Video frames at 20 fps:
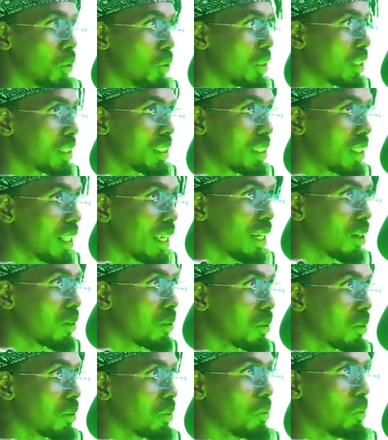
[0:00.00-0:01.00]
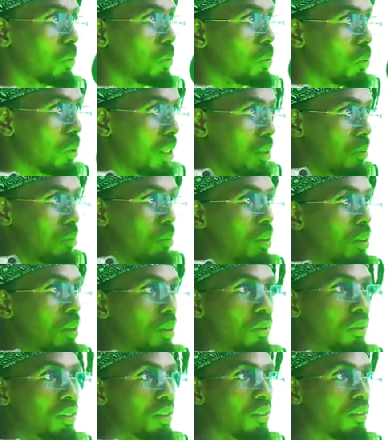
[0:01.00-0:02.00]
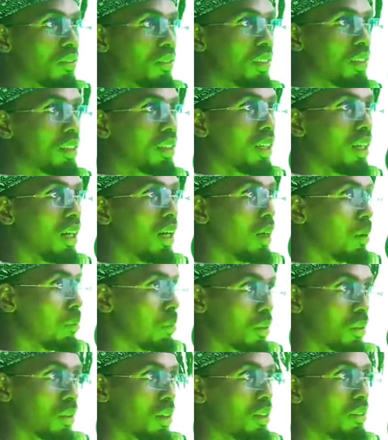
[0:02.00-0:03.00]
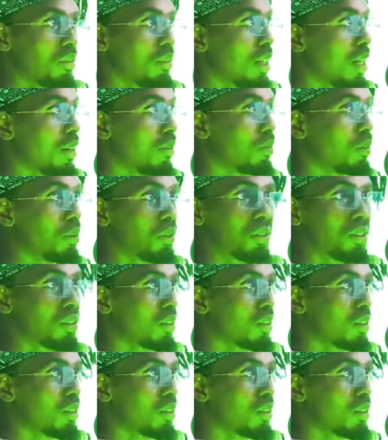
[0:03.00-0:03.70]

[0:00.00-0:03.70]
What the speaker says: You just there, we was born up with TV, but you can't even afford